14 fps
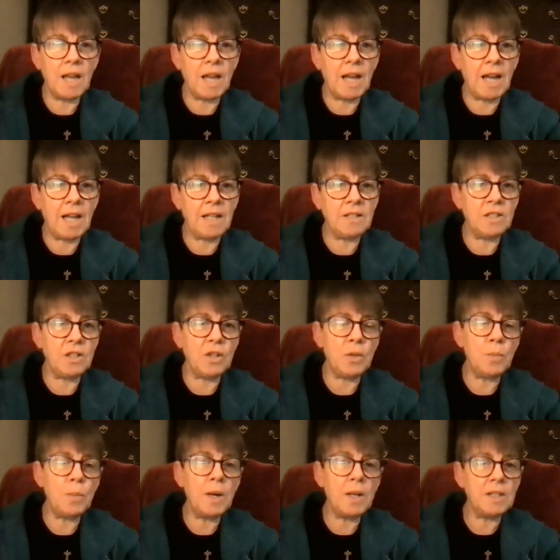and new
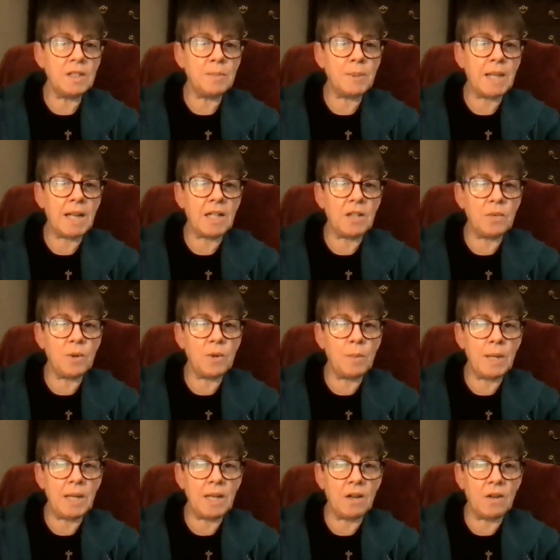buds began to
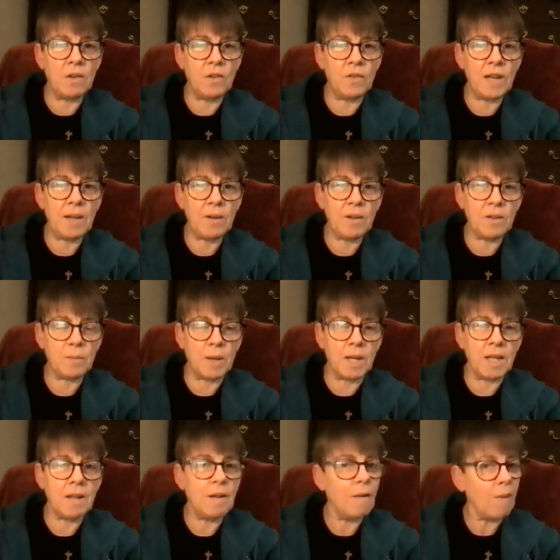appear on the flower
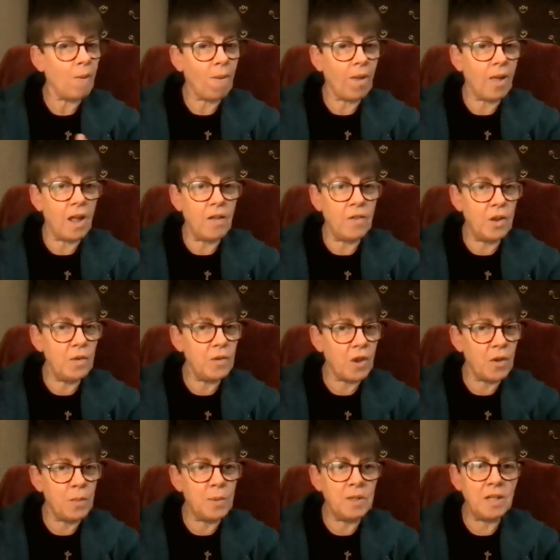spike and those
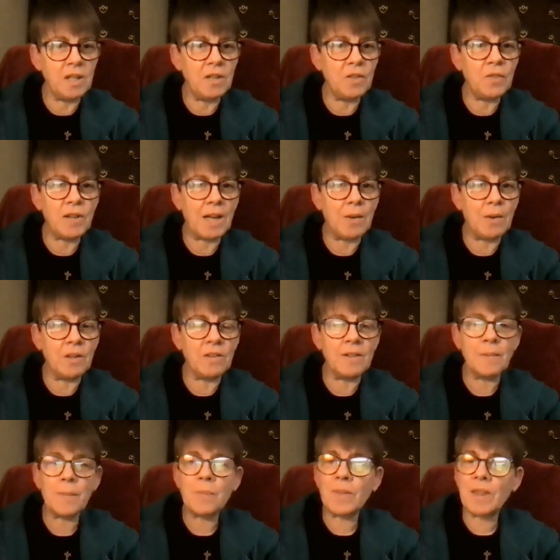opened into flowers
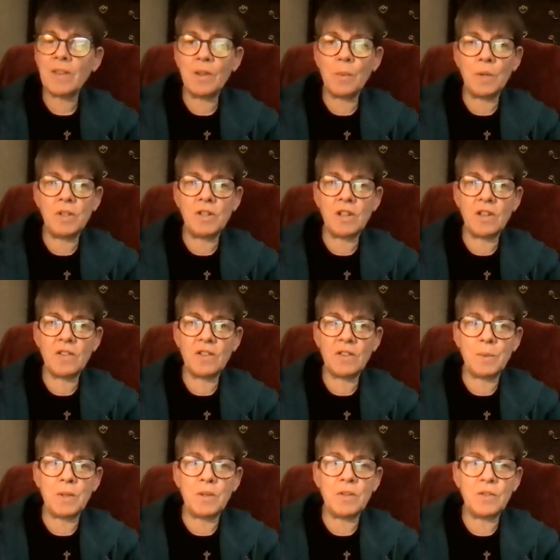that were just as
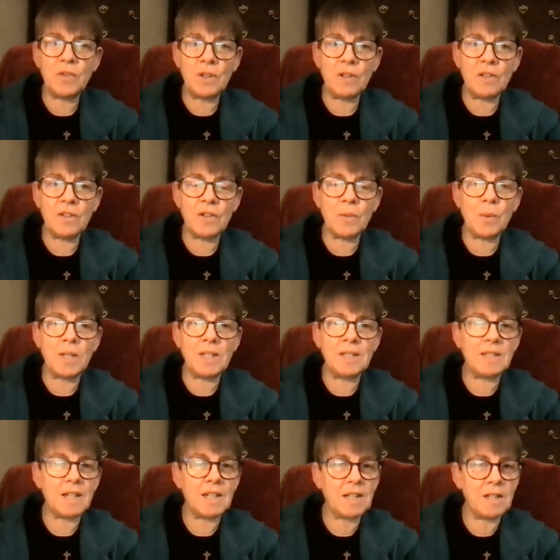beautiful as the ones
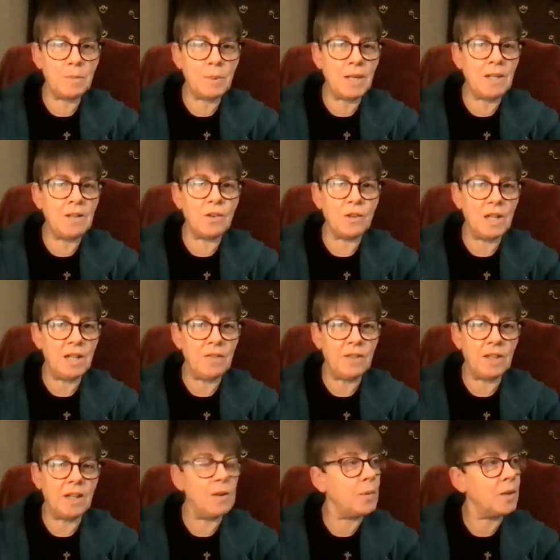that had been on
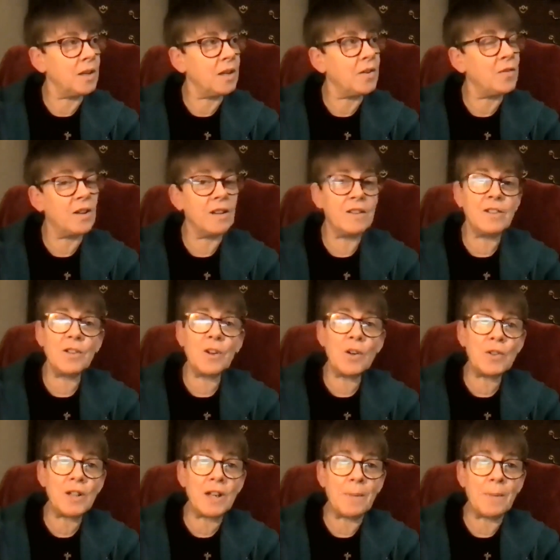Olivia when I first got
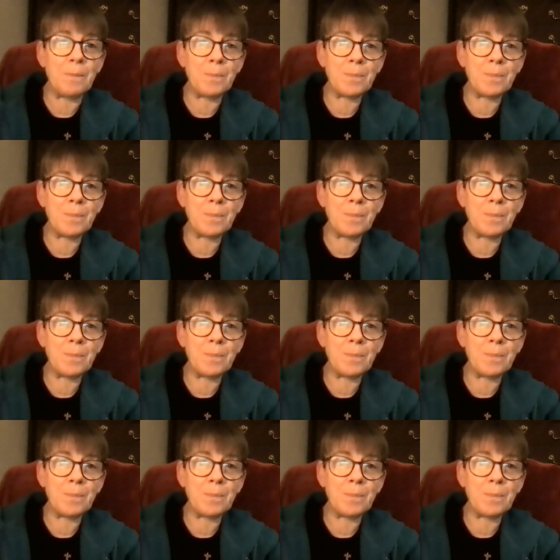her.